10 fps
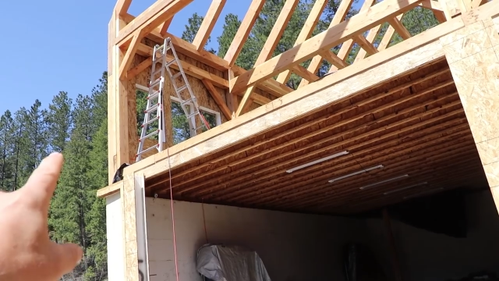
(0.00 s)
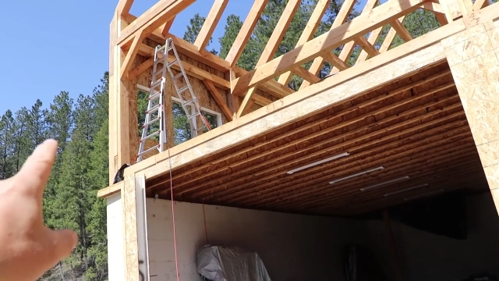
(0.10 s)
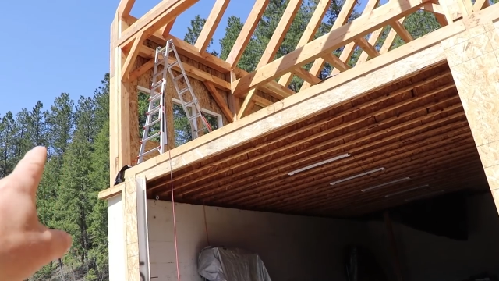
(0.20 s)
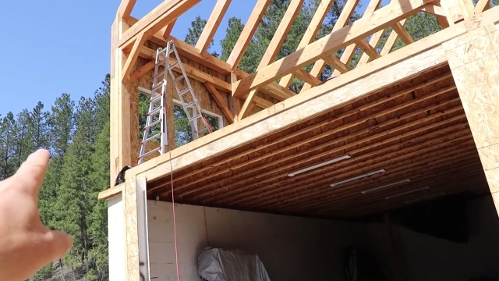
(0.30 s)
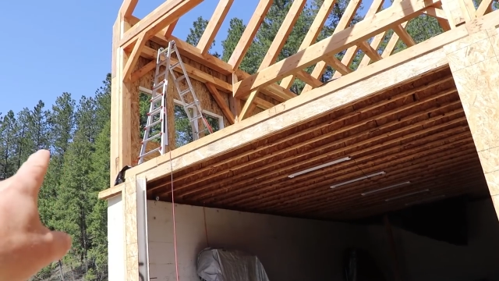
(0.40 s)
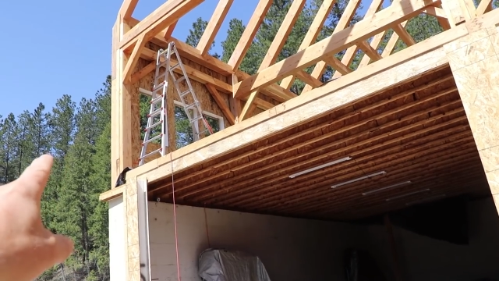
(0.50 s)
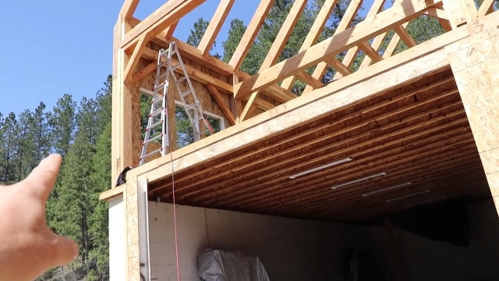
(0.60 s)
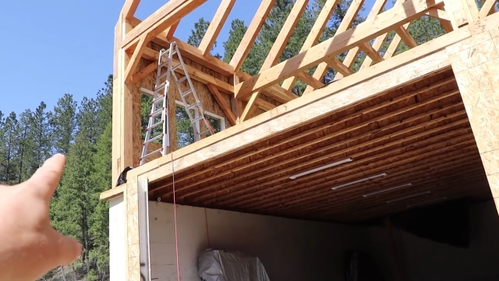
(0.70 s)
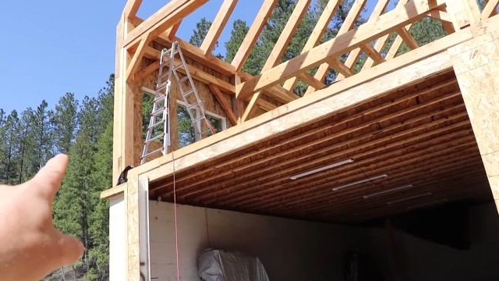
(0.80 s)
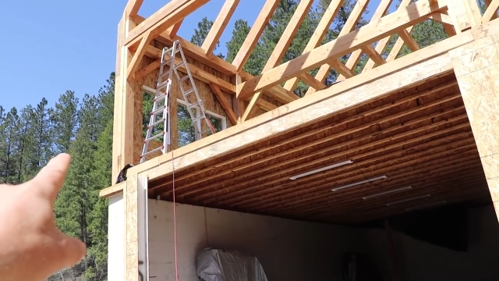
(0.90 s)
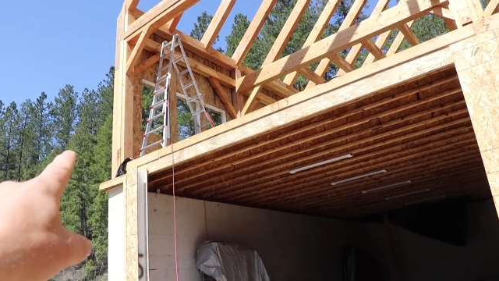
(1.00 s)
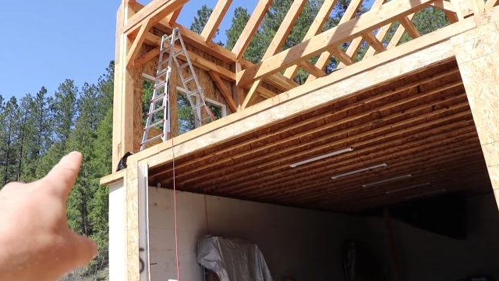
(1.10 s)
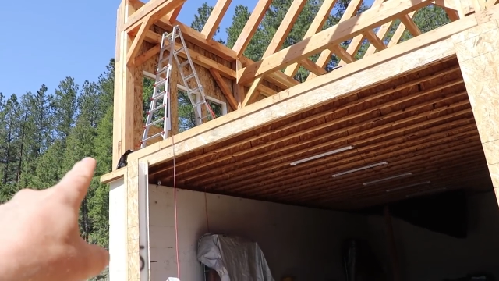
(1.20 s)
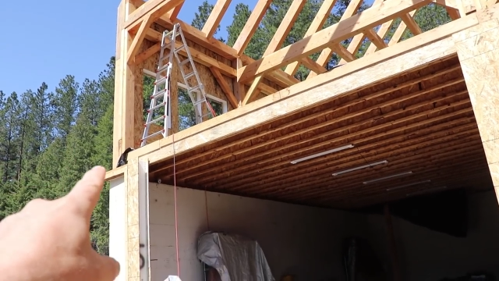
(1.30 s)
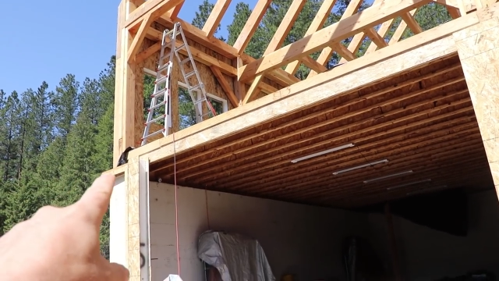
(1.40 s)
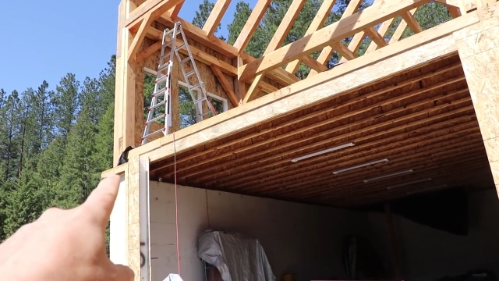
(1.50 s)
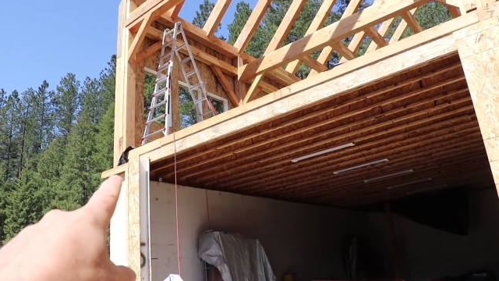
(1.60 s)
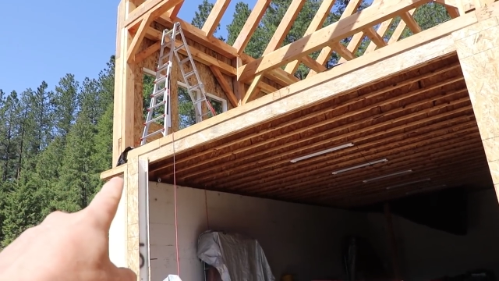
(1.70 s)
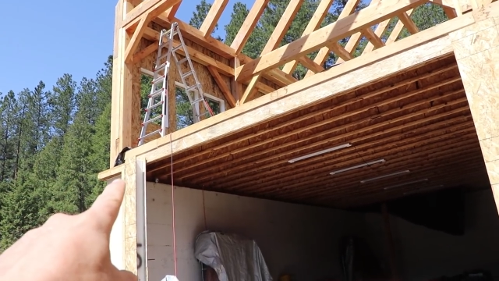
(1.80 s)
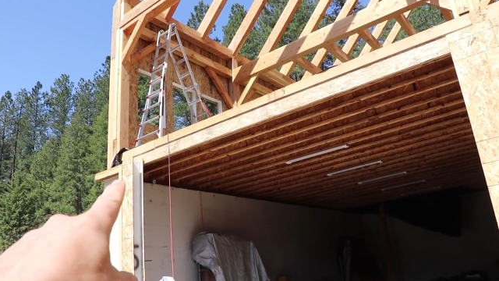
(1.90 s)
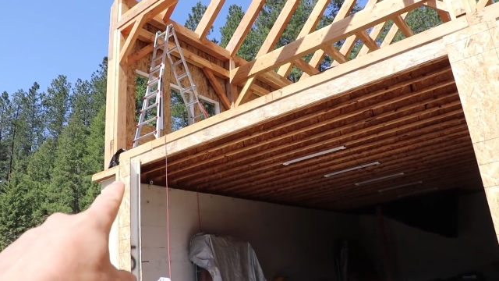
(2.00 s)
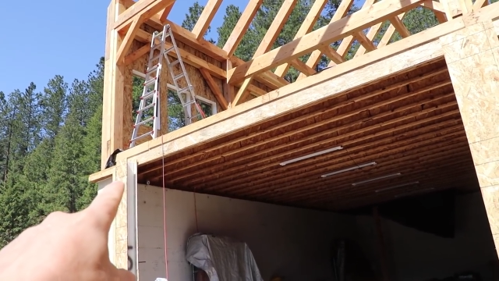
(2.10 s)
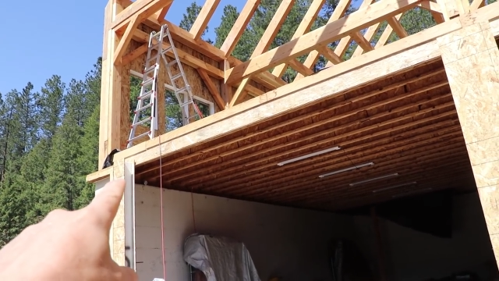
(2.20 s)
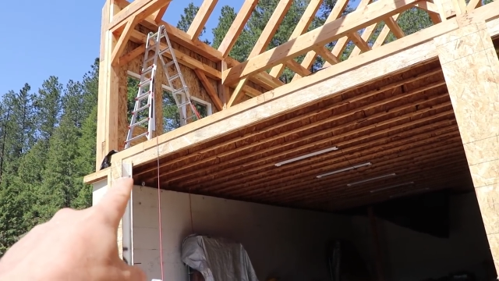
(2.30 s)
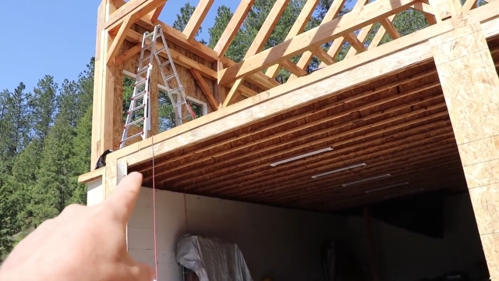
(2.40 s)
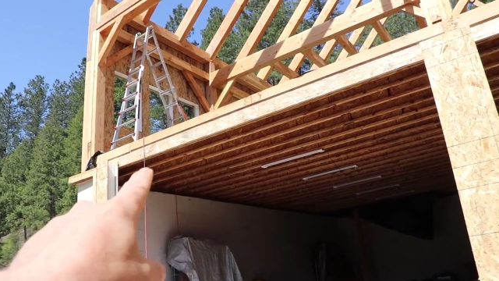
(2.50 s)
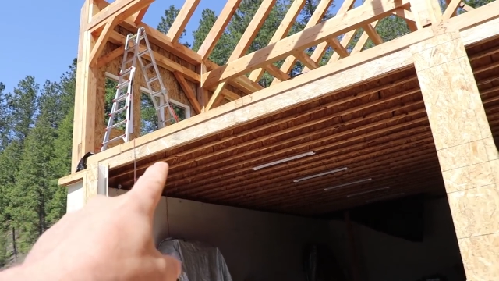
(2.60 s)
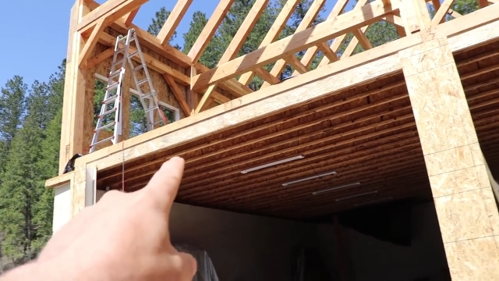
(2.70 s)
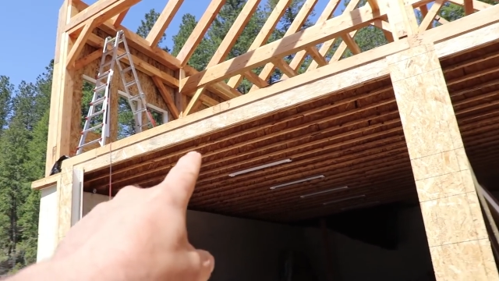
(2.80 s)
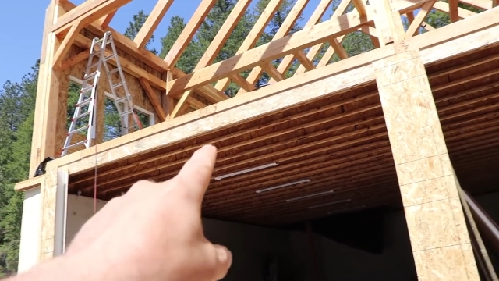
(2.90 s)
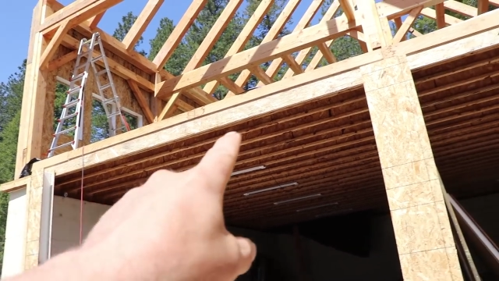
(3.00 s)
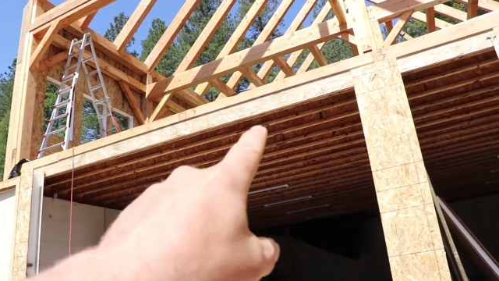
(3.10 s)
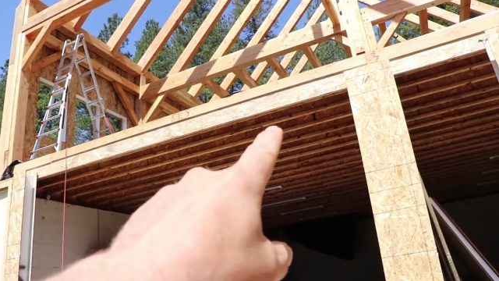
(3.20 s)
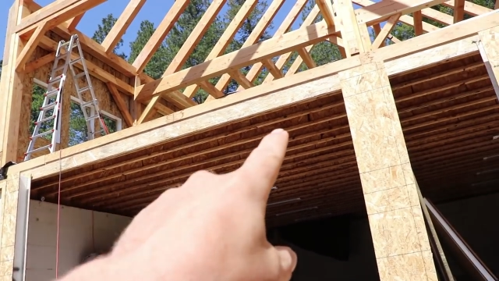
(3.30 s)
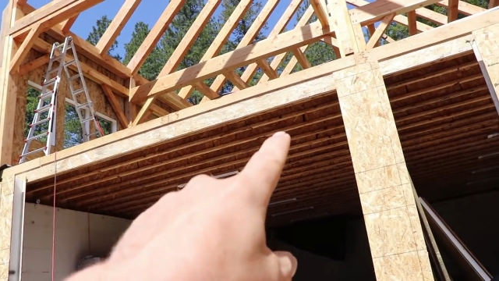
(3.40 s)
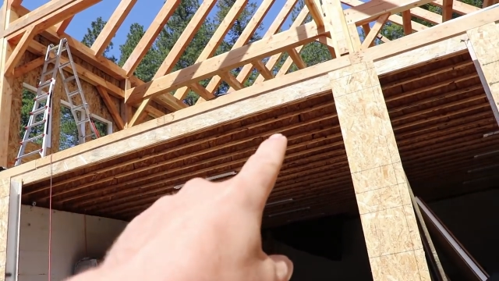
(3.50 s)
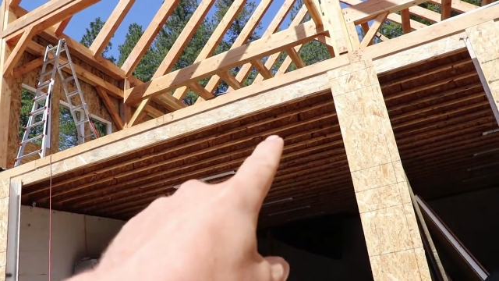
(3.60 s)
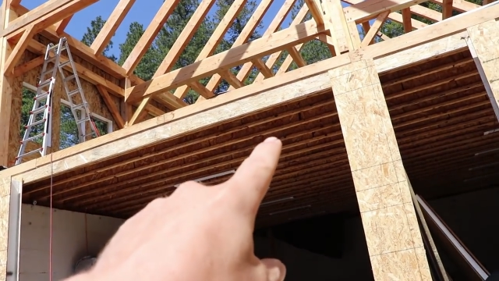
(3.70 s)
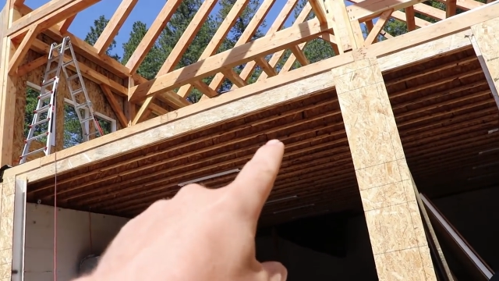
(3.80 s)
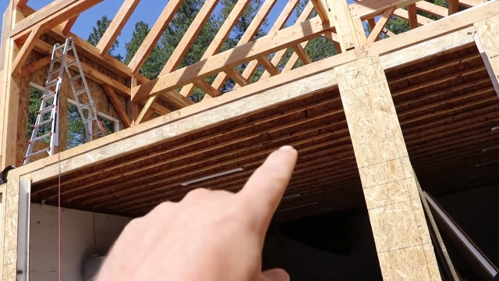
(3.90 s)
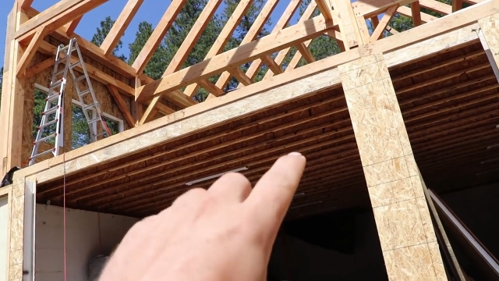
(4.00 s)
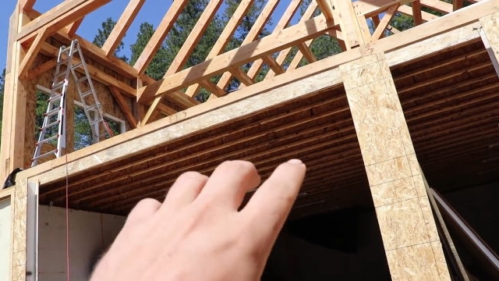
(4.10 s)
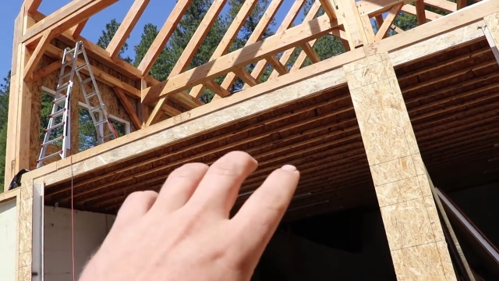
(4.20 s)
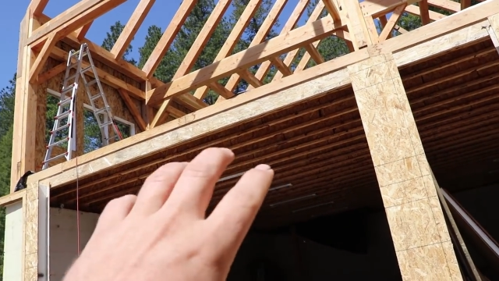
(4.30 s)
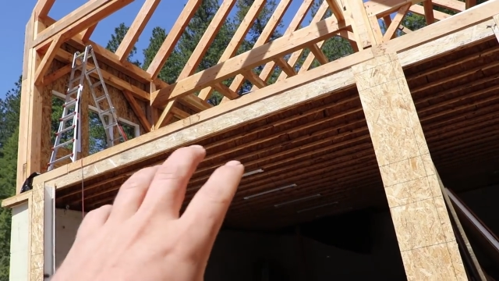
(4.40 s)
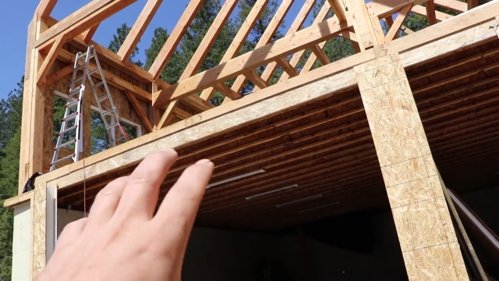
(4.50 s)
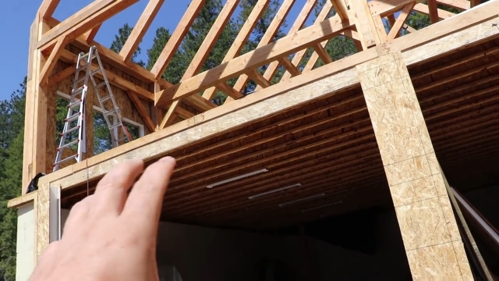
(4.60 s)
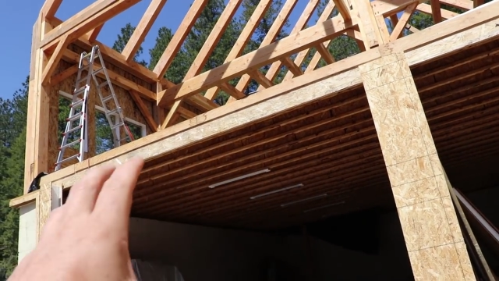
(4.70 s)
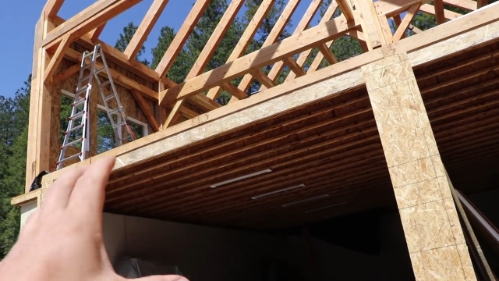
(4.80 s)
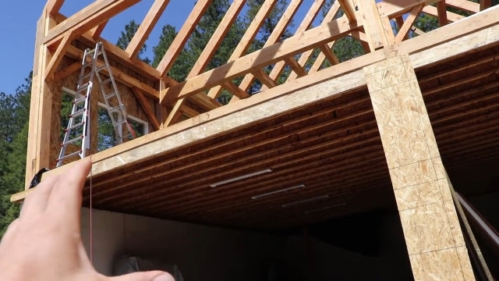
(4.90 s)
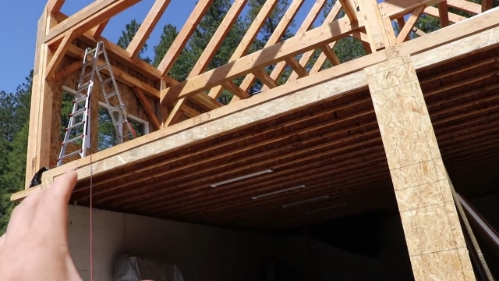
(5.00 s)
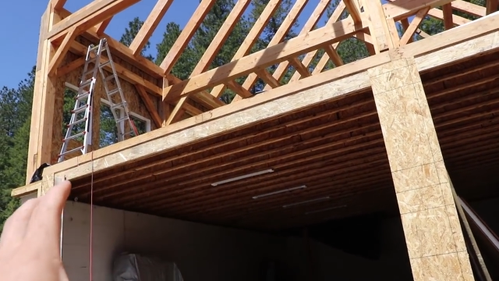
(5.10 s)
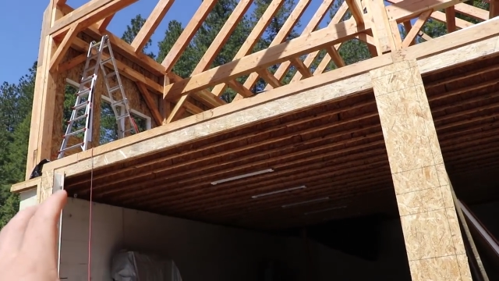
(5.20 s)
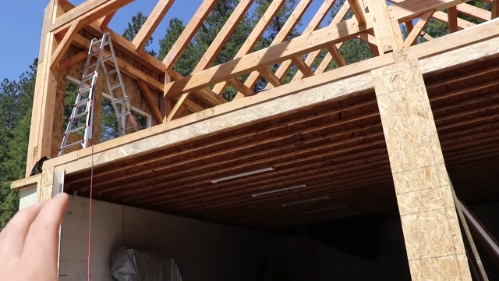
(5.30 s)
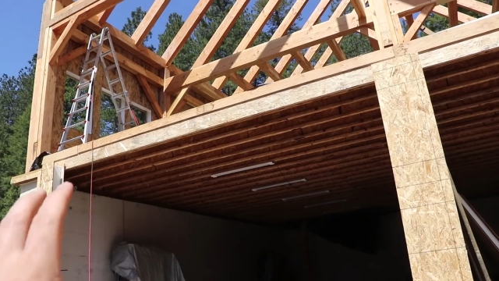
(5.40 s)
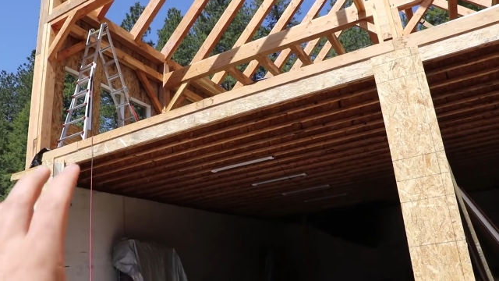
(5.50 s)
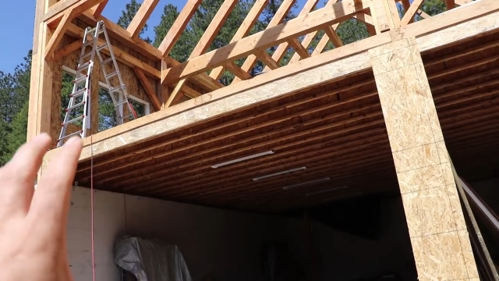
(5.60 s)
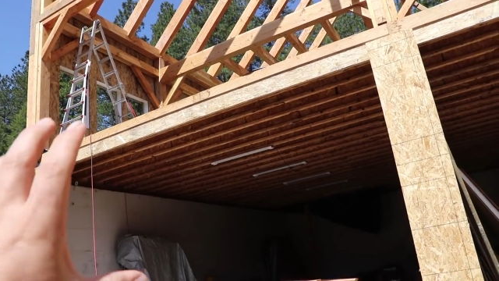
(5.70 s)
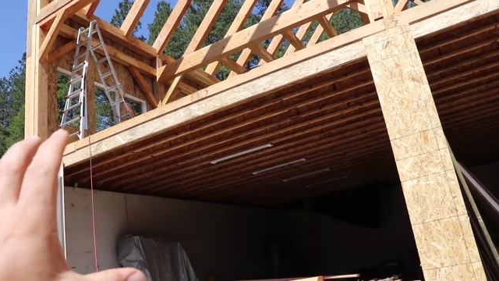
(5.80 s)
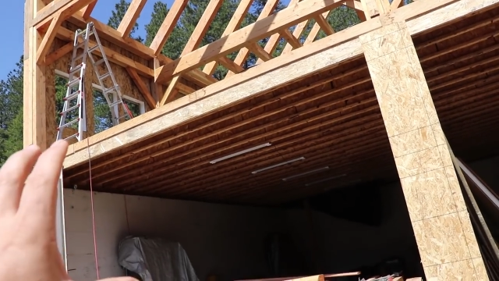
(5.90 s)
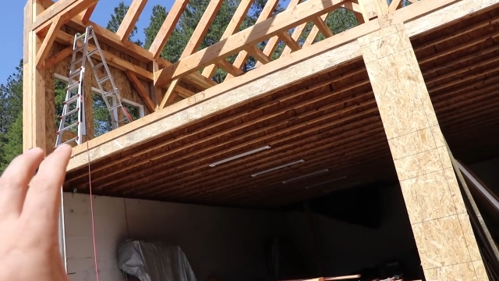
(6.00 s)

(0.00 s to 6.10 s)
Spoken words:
No face is visible, so there are no lips to read.